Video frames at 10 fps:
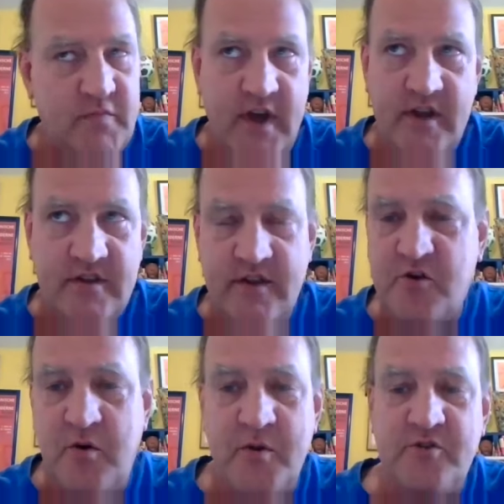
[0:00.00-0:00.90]
in the
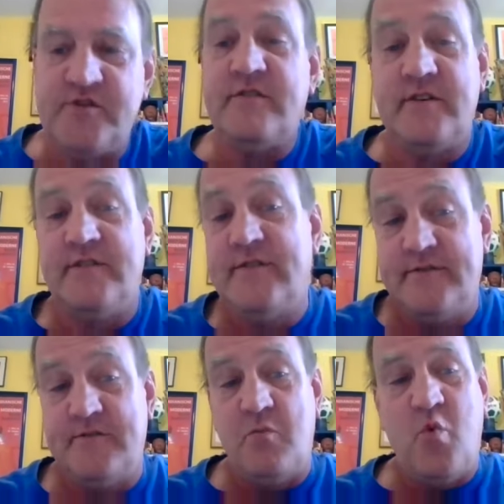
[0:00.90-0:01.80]
criminal justice
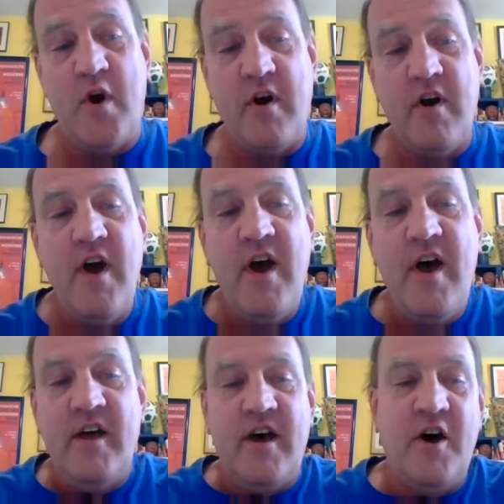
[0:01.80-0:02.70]
system, where
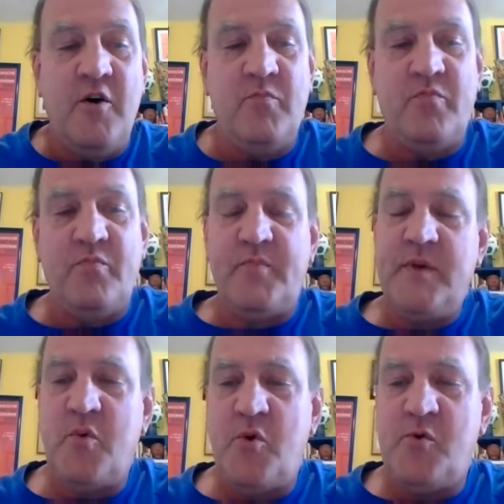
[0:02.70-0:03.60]

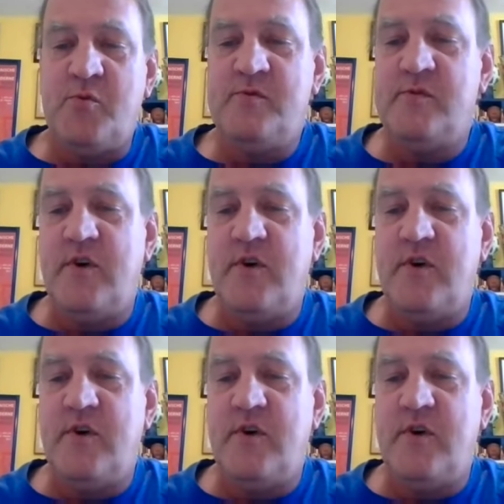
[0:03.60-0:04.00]
people